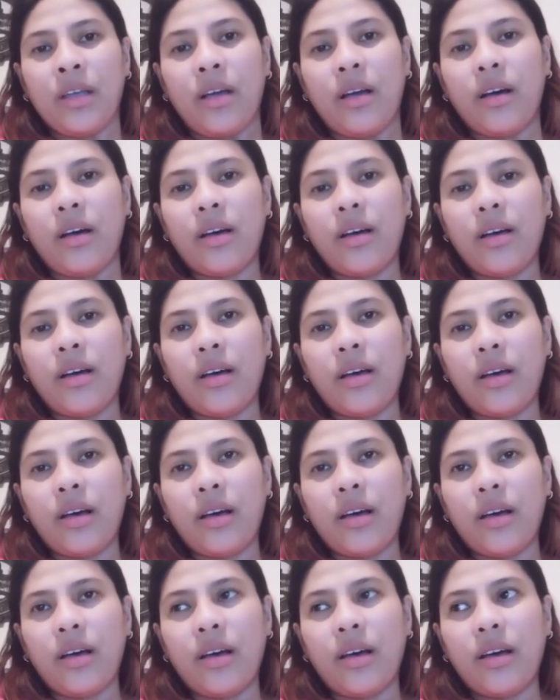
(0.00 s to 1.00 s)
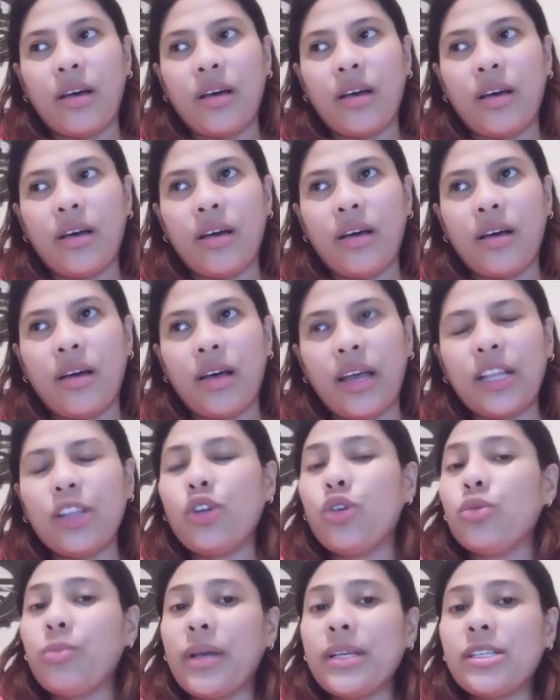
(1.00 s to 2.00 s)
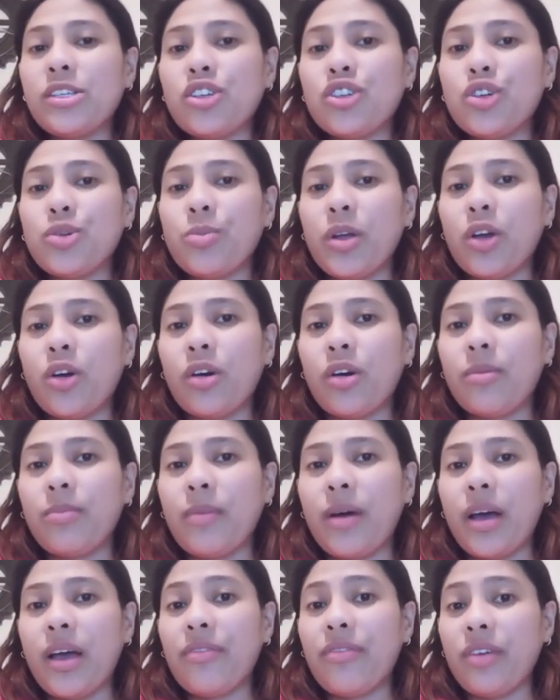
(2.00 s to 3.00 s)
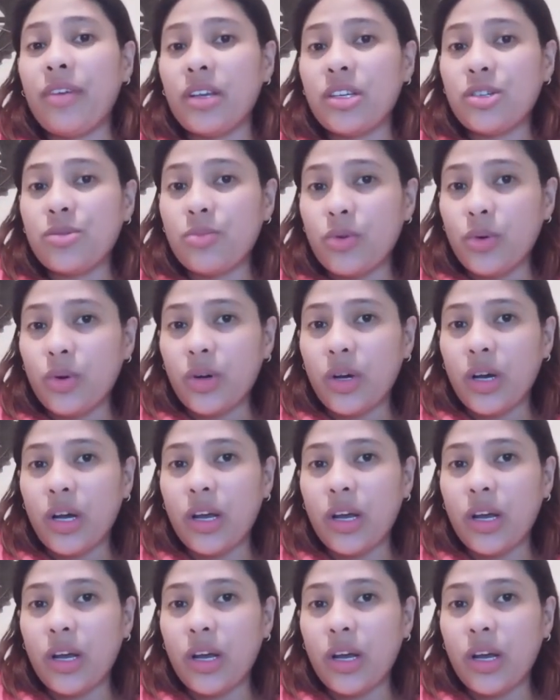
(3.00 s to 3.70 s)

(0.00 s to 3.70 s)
And don't message me on my Facebook,